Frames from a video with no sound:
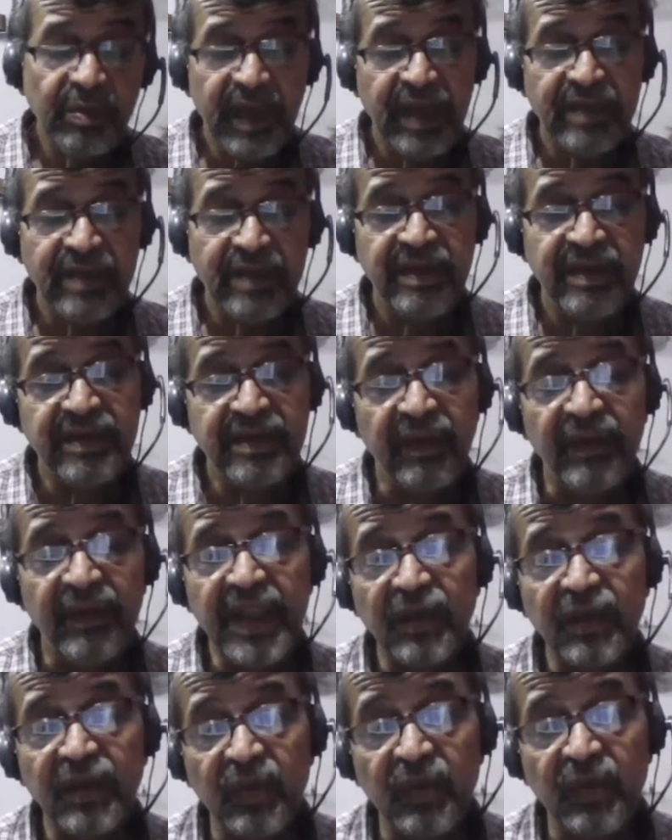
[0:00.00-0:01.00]
closing
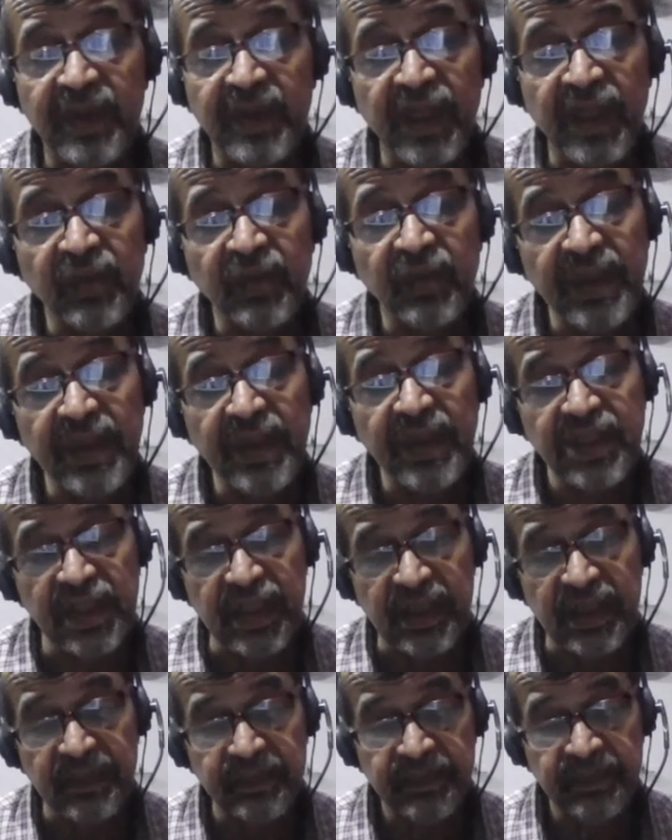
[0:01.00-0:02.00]
price is
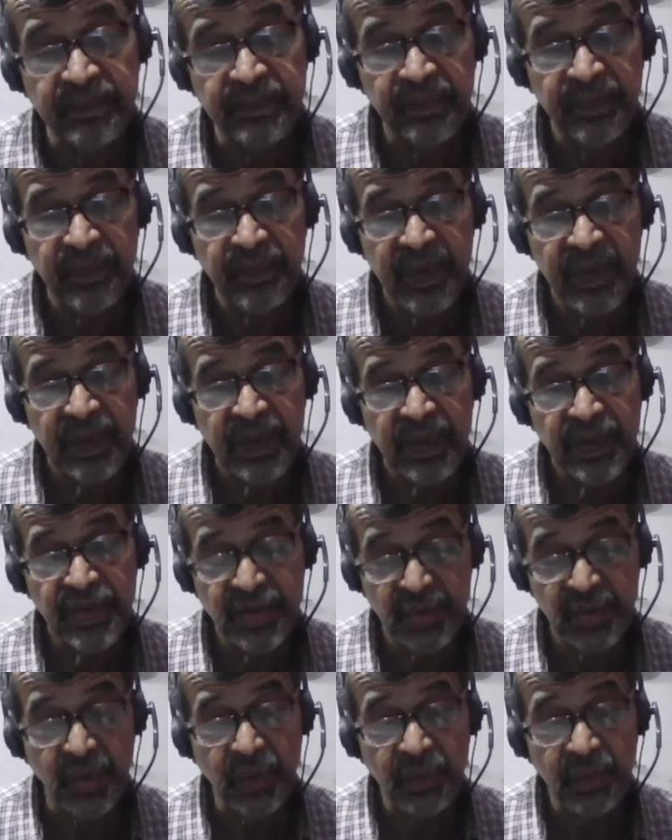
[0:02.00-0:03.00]
17,123.
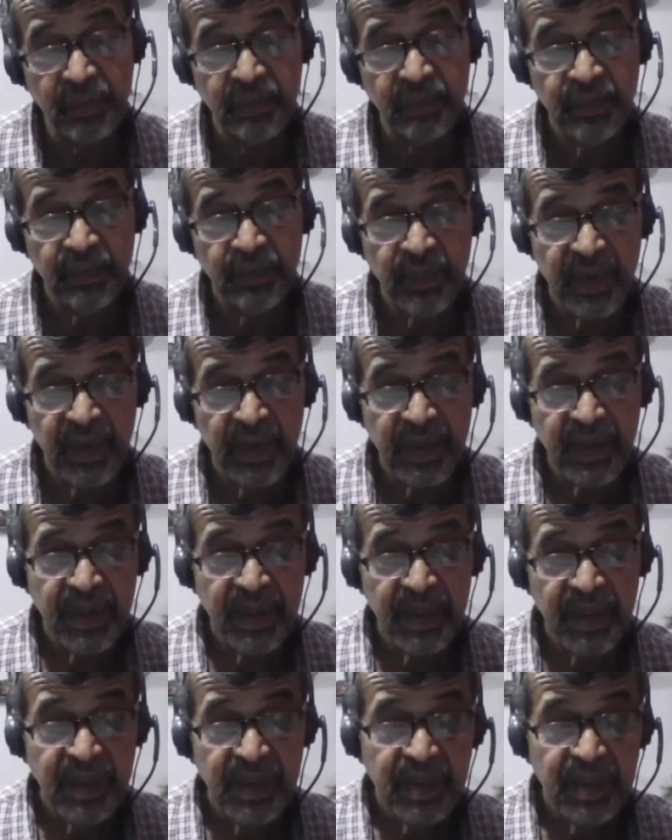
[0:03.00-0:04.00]
So
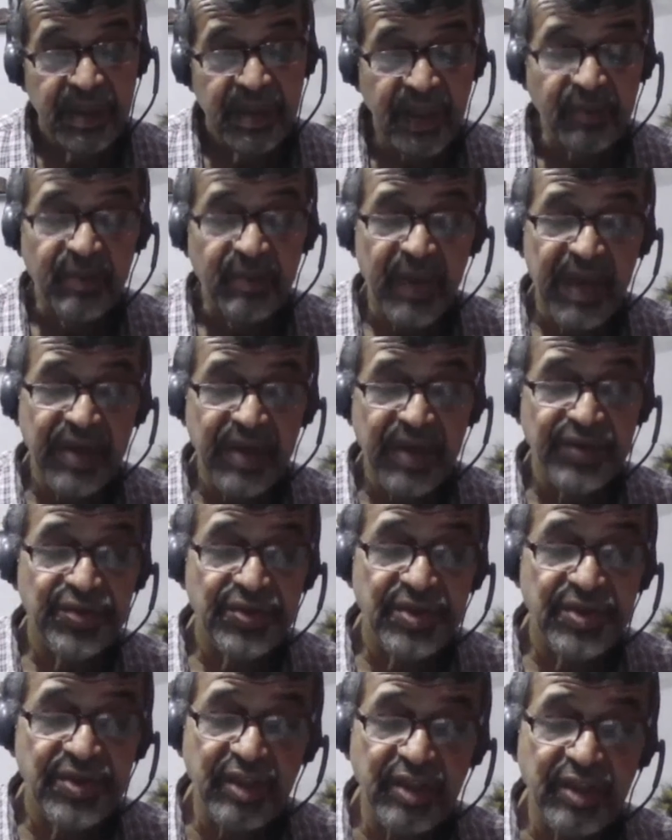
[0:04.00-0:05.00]
that
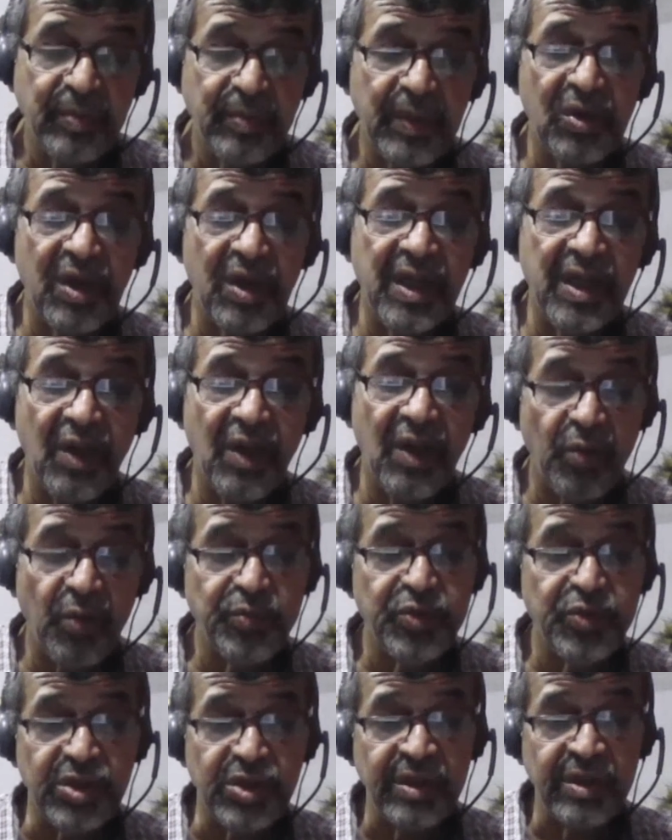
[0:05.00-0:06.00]
makes this
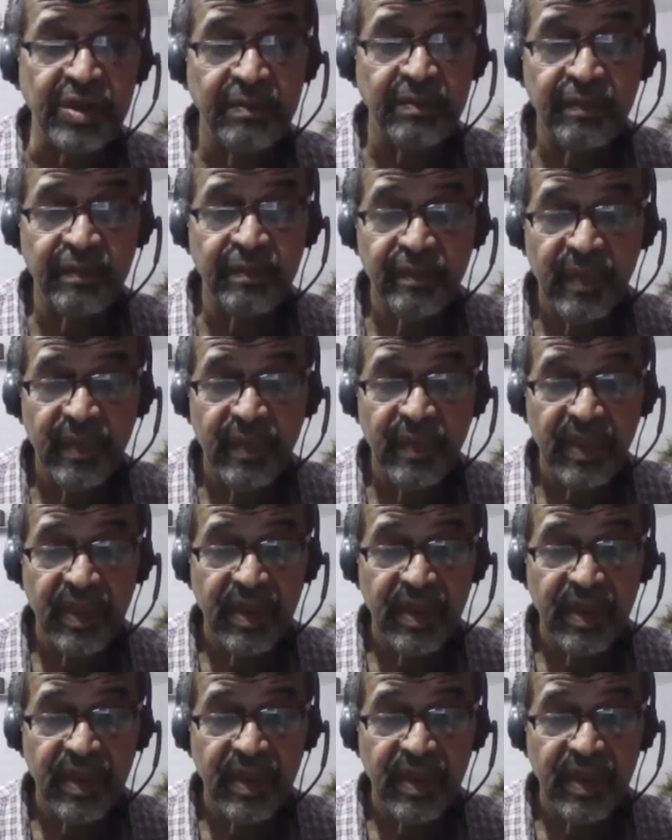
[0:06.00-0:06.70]
particular option